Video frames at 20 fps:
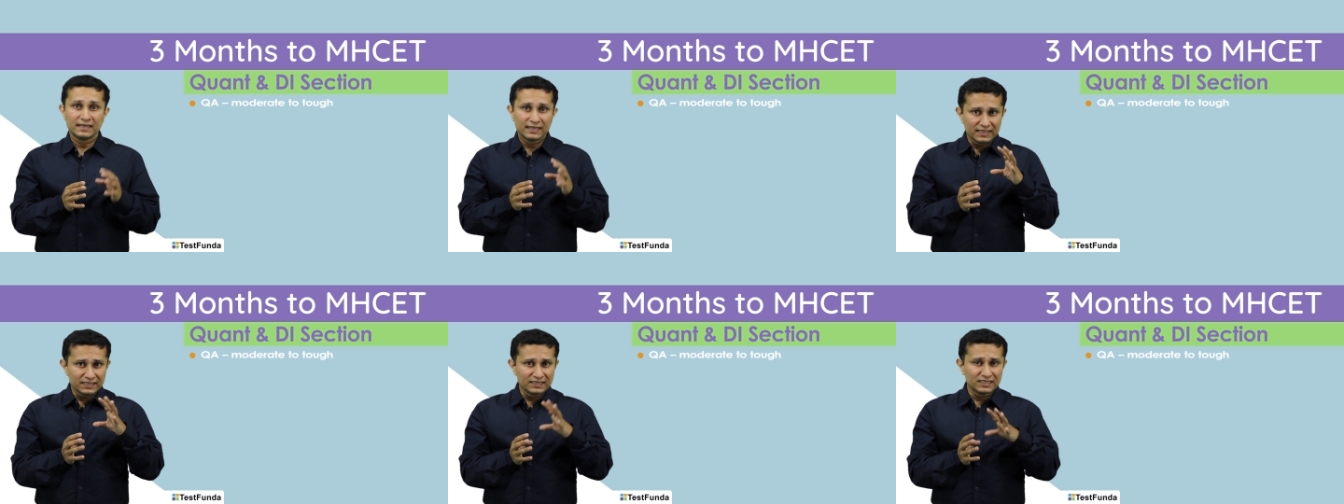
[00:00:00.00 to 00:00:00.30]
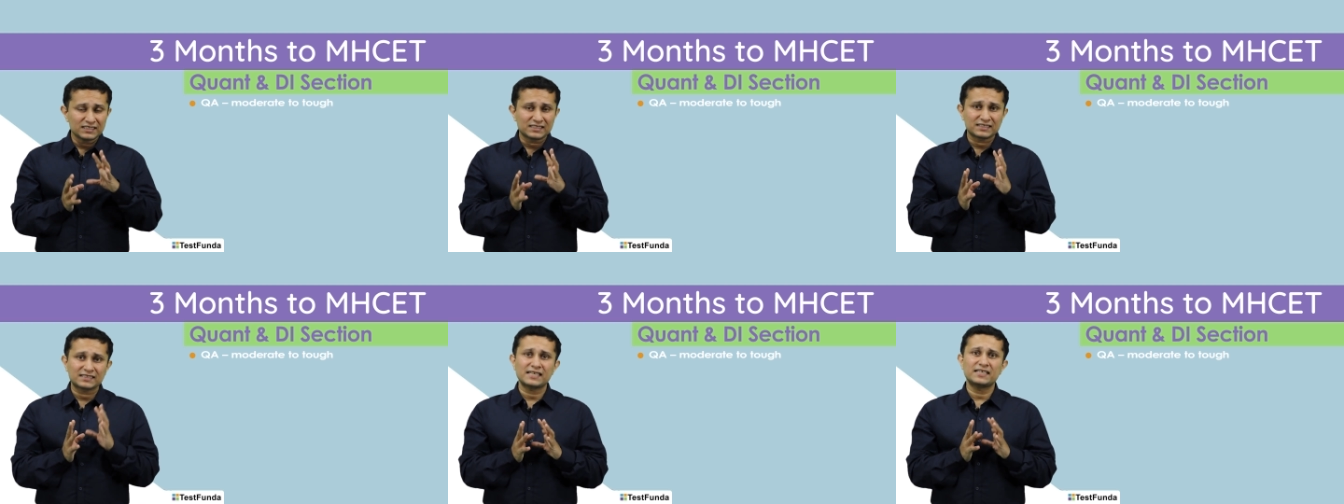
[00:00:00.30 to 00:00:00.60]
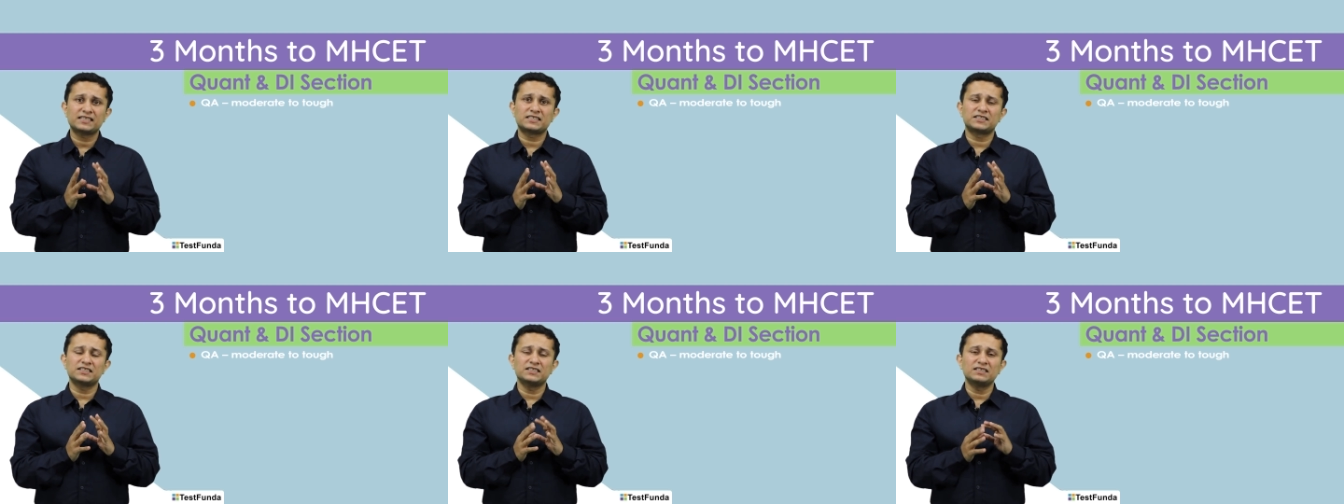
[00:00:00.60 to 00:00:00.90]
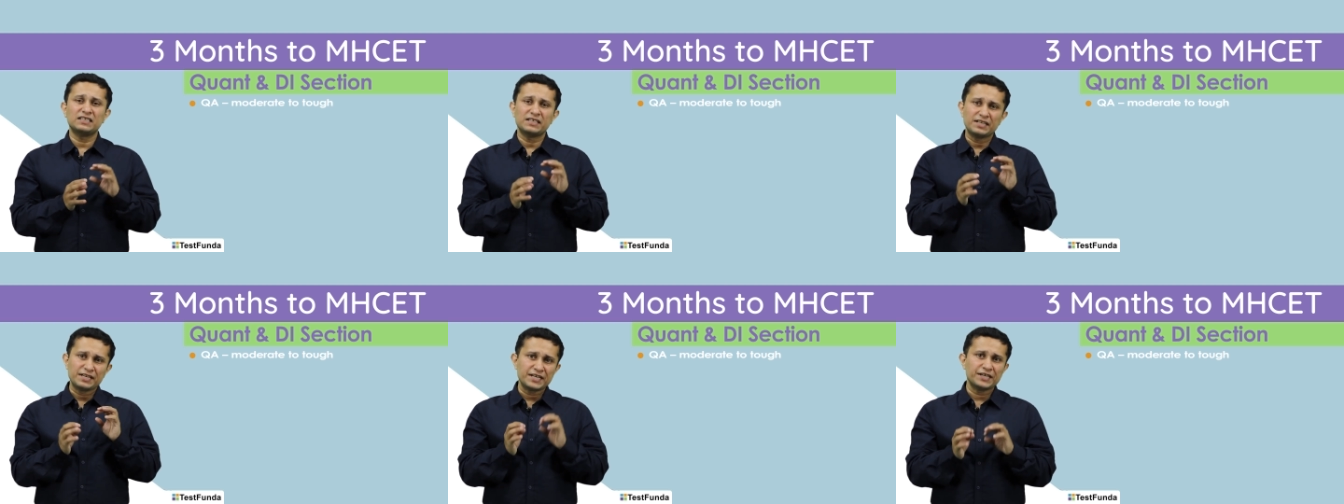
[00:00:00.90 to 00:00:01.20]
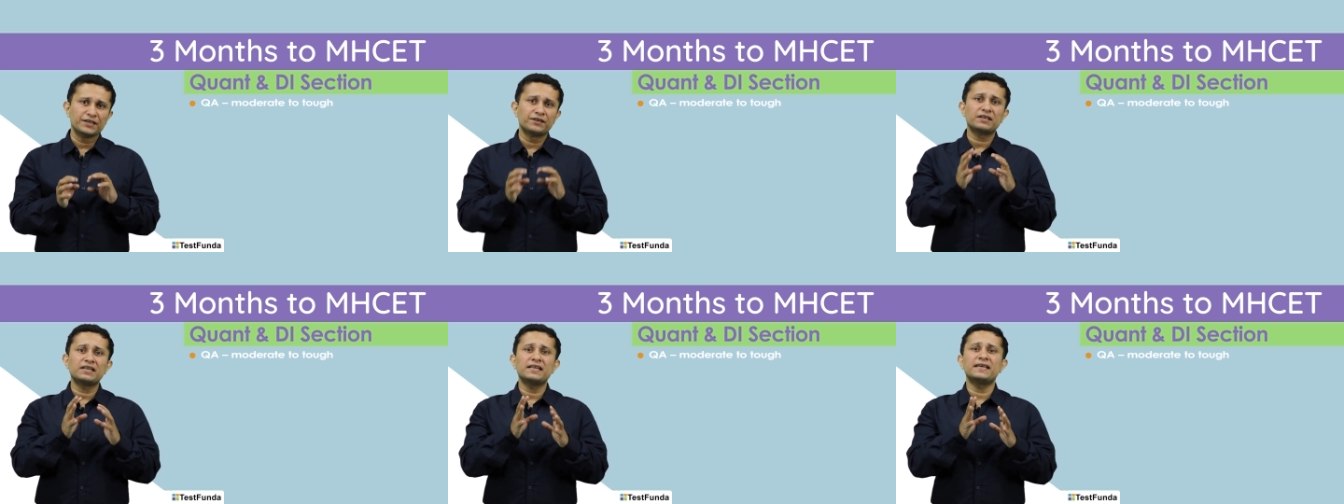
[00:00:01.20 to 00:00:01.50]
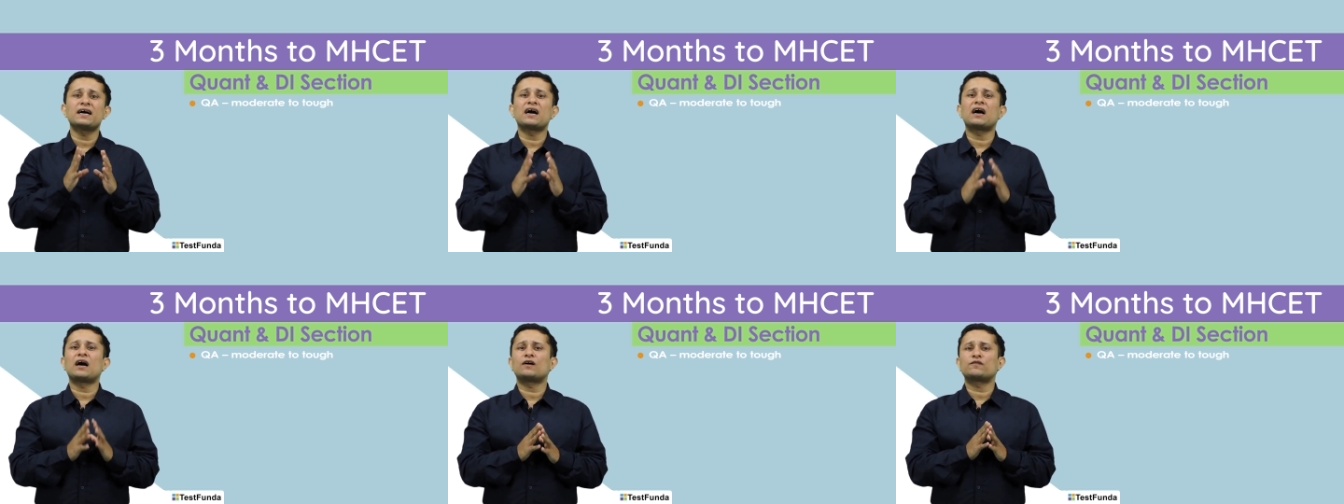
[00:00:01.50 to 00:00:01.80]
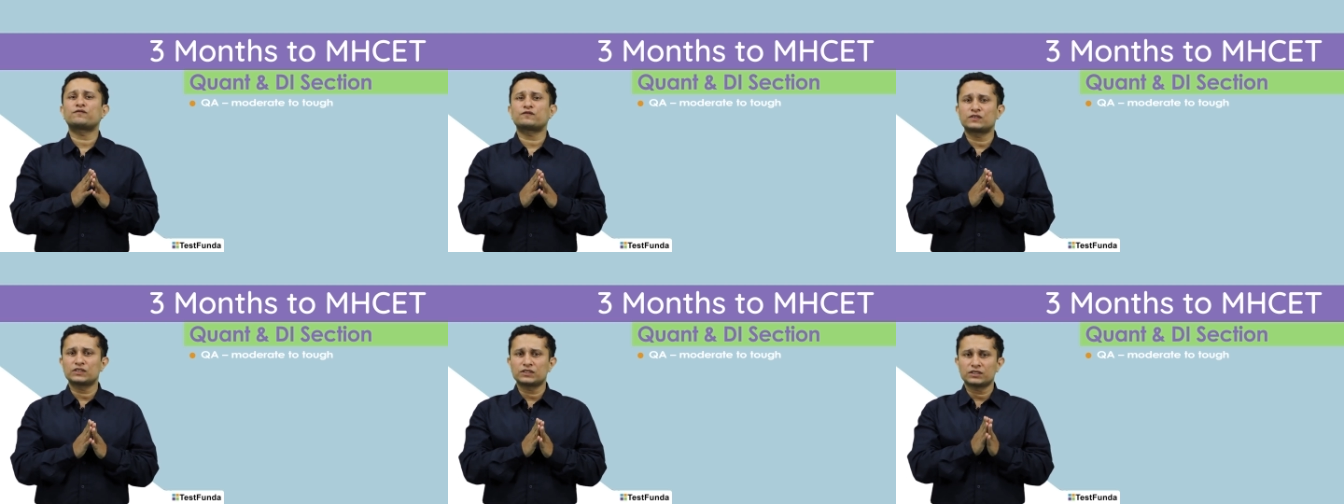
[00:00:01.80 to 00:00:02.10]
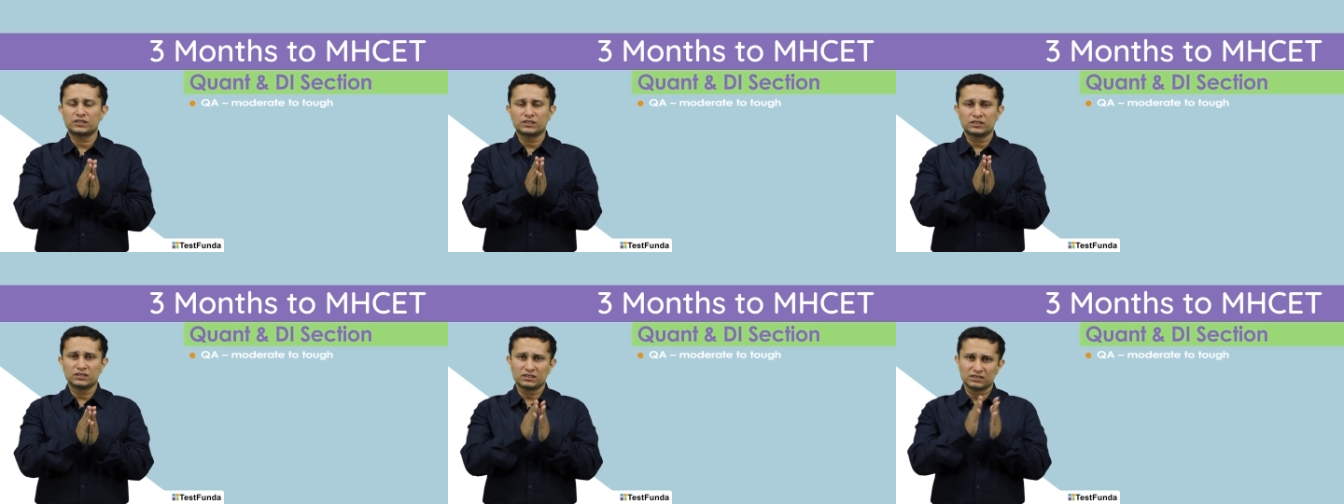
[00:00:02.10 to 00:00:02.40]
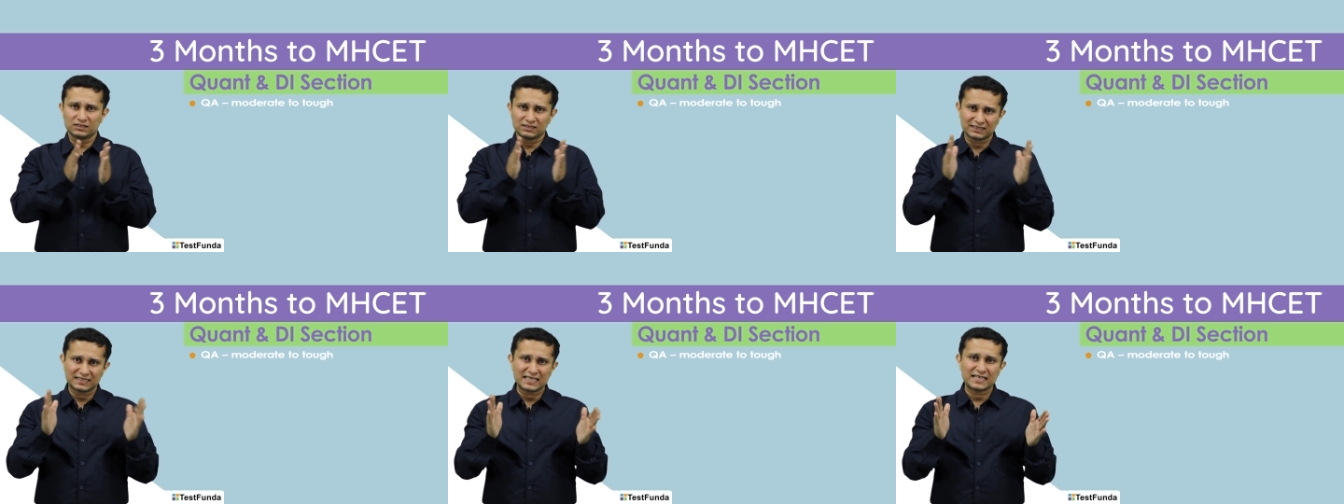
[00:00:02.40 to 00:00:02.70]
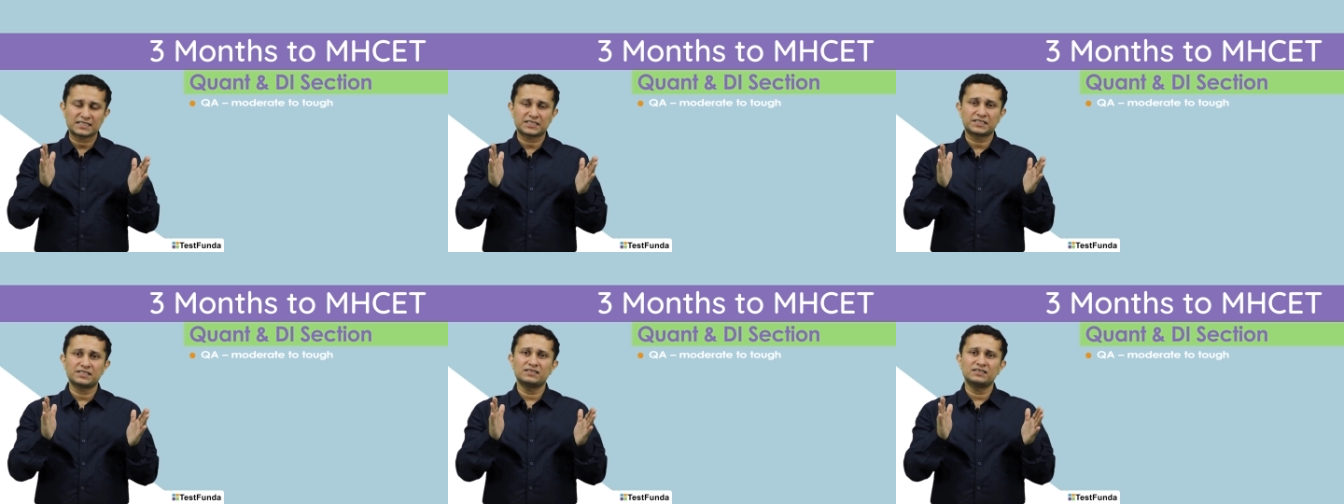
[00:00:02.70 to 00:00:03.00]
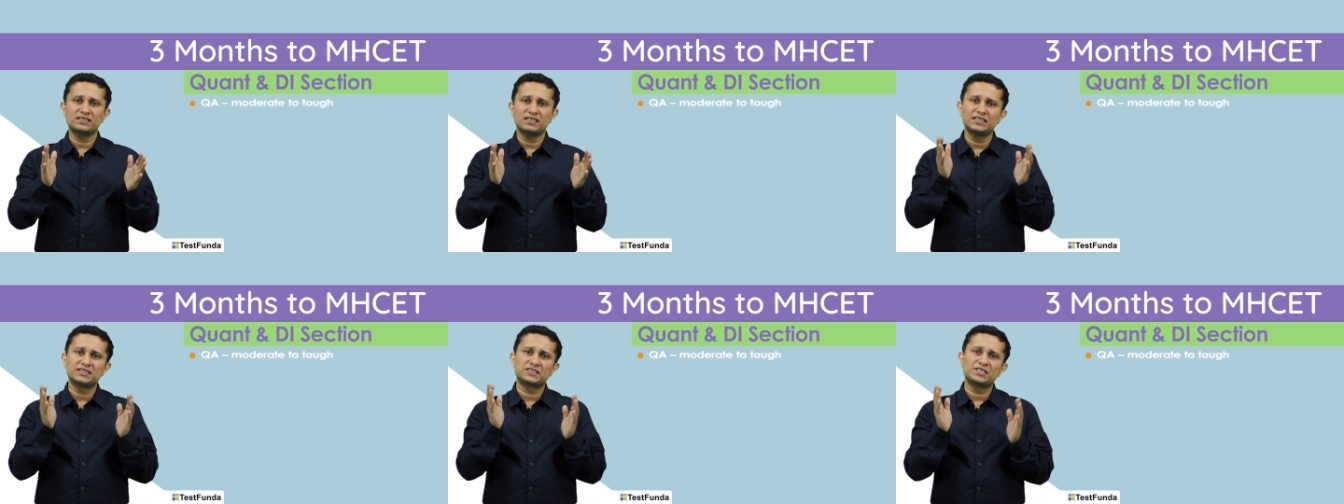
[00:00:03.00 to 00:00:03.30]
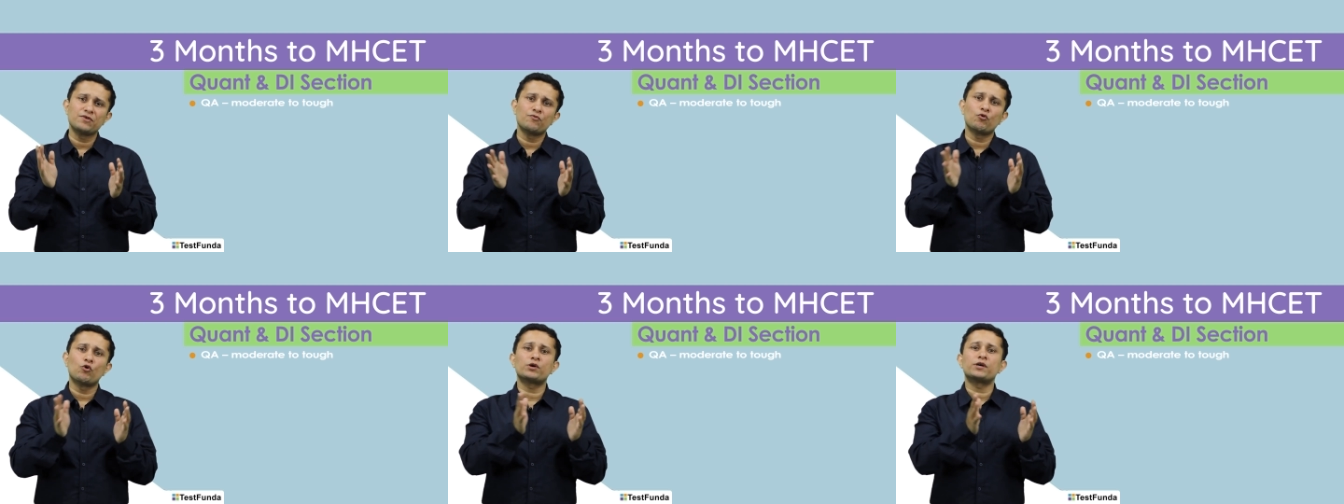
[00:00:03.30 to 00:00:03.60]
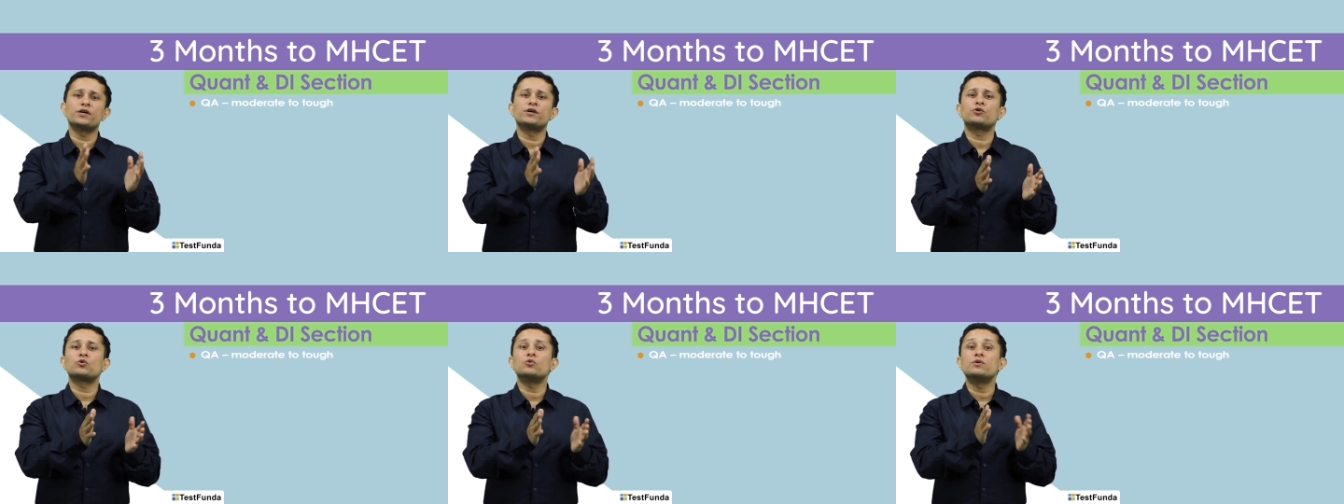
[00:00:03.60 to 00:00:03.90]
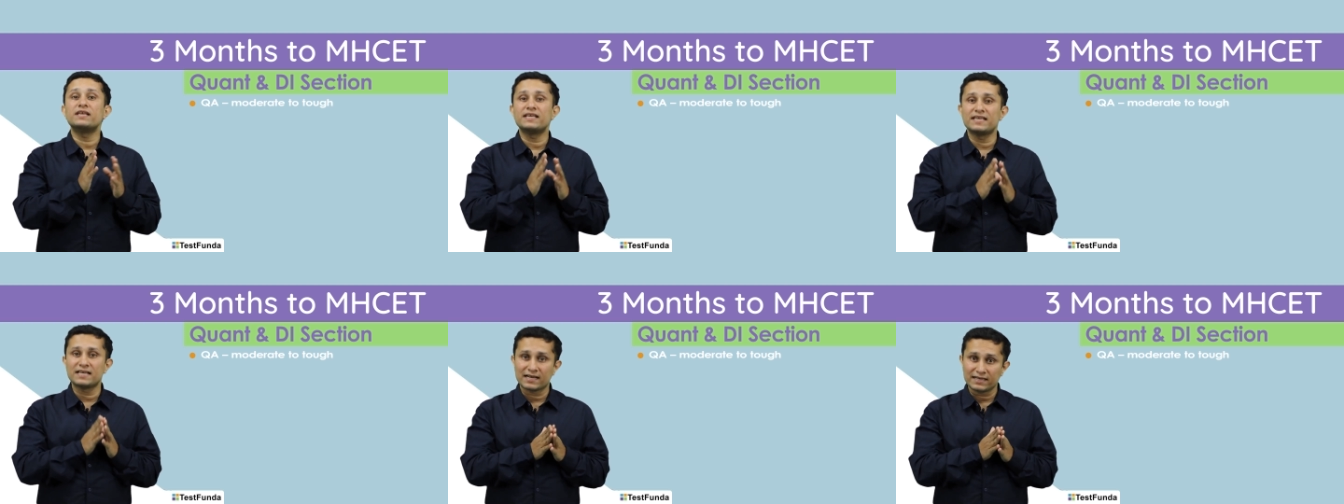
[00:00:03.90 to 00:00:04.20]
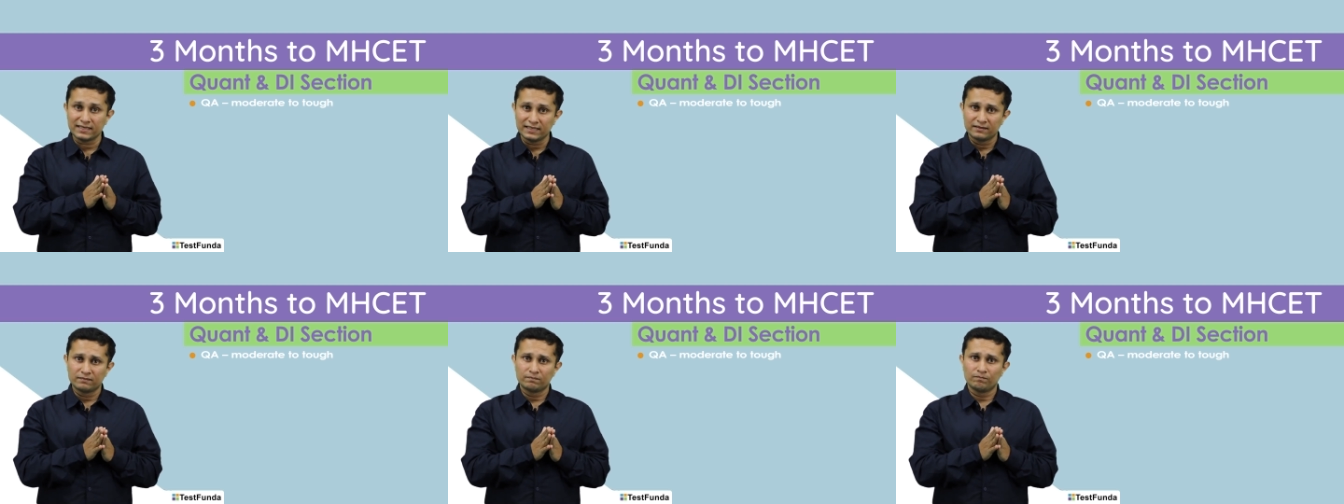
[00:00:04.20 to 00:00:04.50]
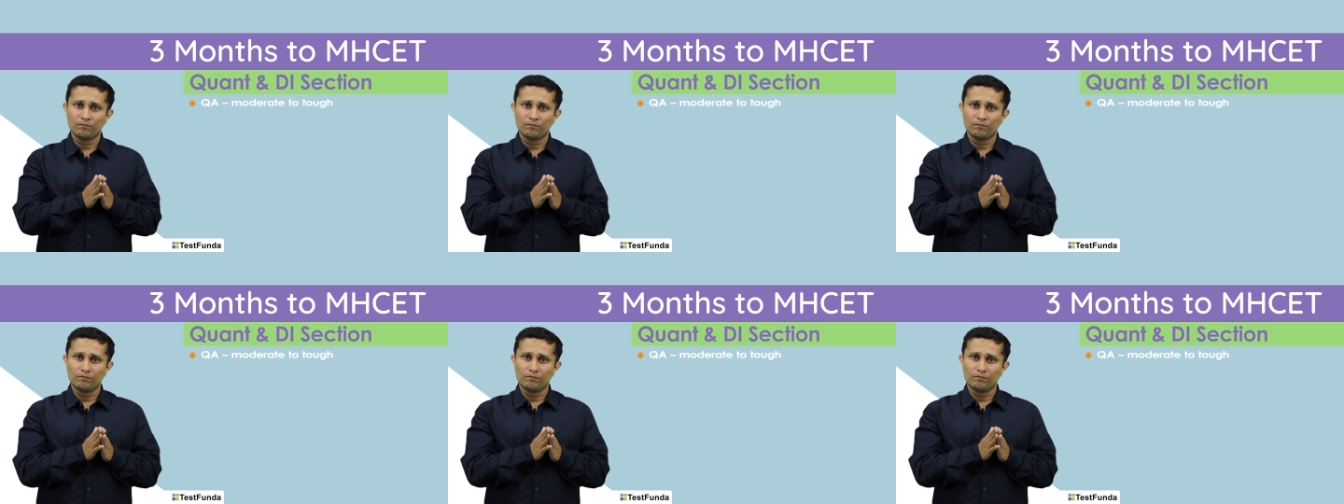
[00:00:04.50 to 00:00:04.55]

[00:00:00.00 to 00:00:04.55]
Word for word: In this section, nearly half the section is devoted to DI.